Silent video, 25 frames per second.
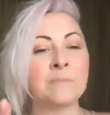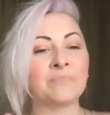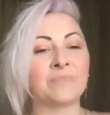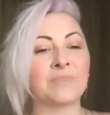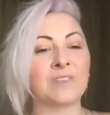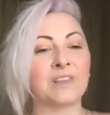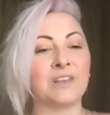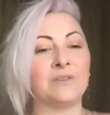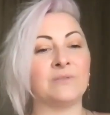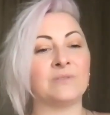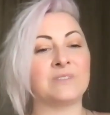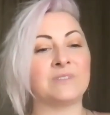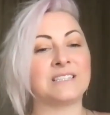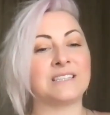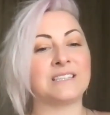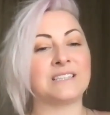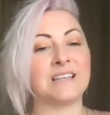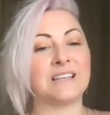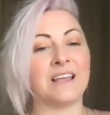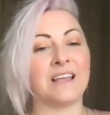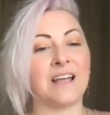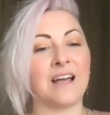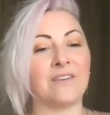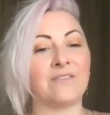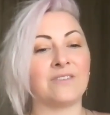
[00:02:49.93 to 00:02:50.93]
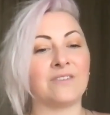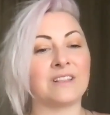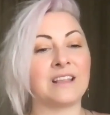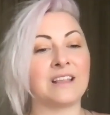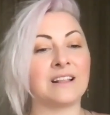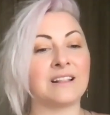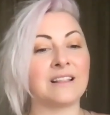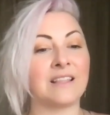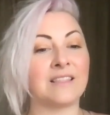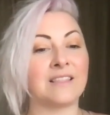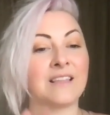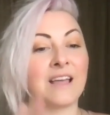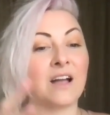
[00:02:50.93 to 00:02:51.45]
You see everything
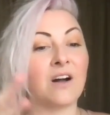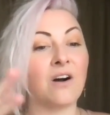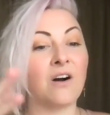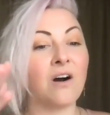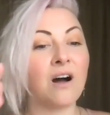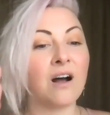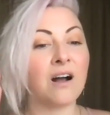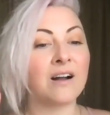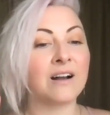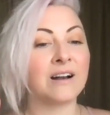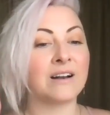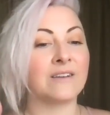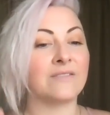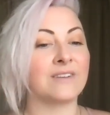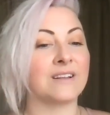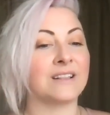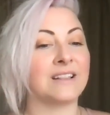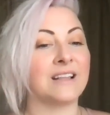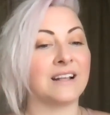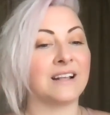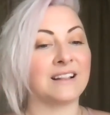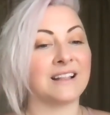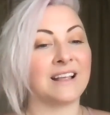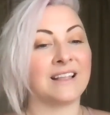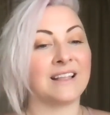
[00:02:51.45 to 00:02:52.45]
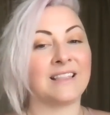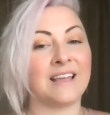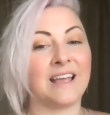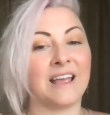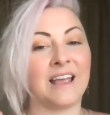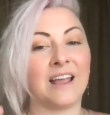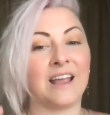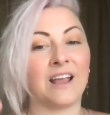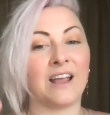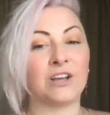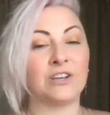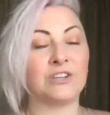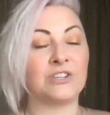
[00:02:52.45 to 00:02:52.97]
that they are and everything that they
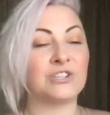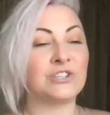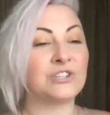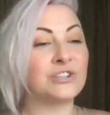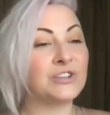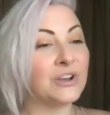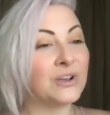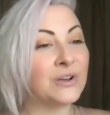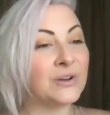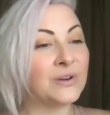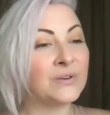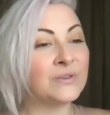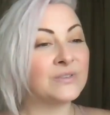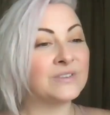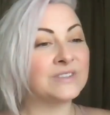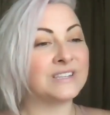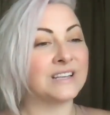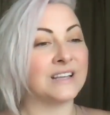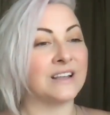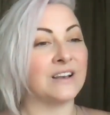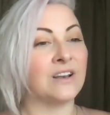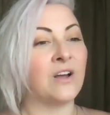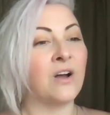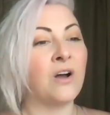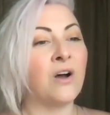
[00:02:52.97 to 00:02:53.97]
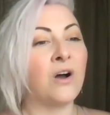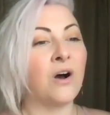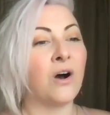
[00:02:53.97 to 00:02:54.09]
could choose and